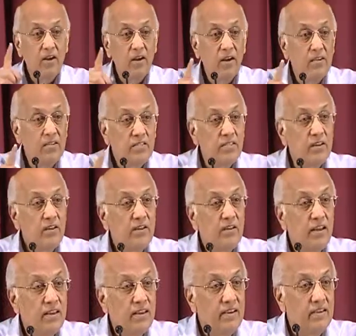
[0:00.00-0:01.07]
God is
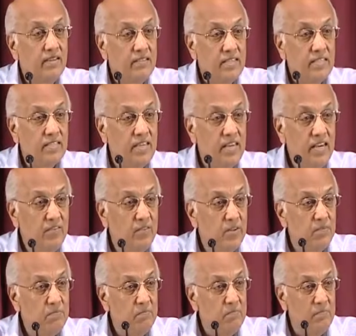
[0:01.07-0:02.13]
not like these
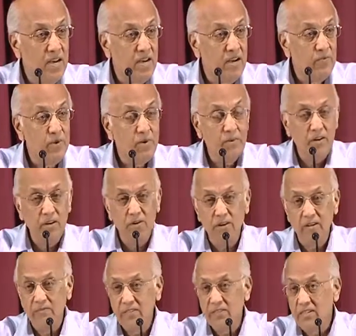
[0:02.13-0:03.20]
evil men and women
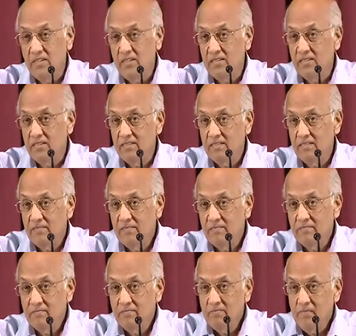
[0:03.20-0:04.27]
you have seen.
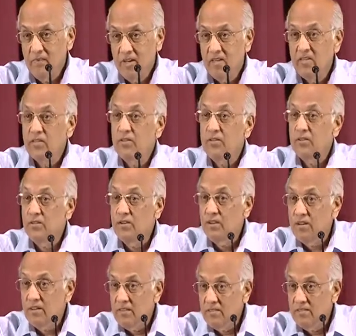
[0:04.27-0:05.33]
He's a good
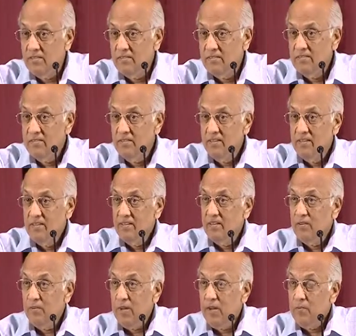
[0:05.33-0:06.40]
God.
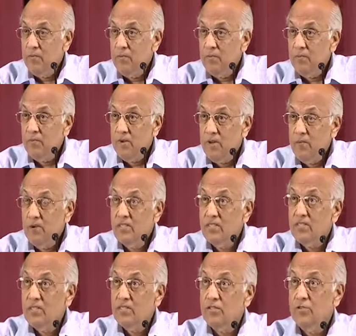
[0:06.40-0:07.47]
When he
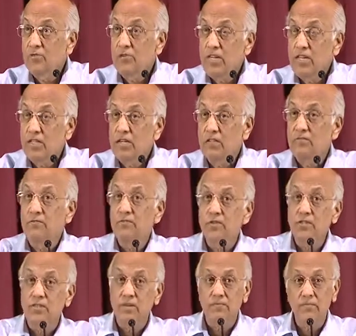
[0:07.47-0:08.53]
wants us to reach out
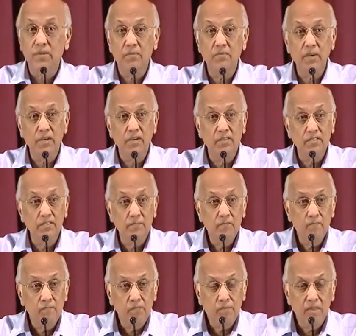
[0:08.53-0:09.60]
for something, because
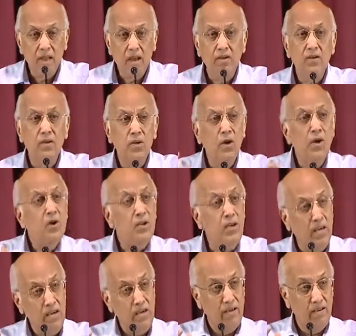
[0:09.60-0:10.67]
that
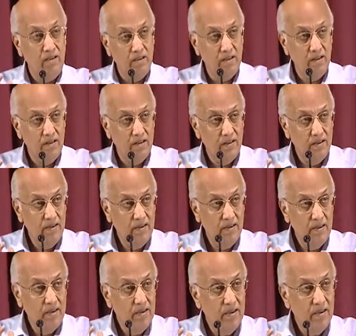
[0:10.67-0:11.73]
longing
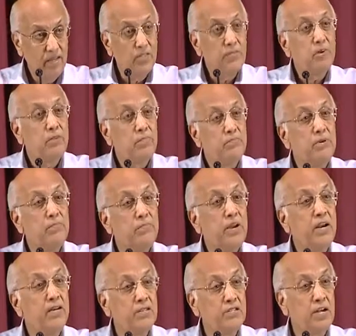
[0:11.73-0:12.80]
is what
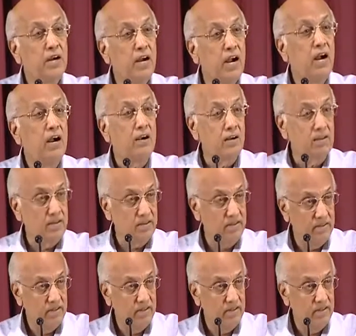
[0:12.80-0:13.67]
prepares our heart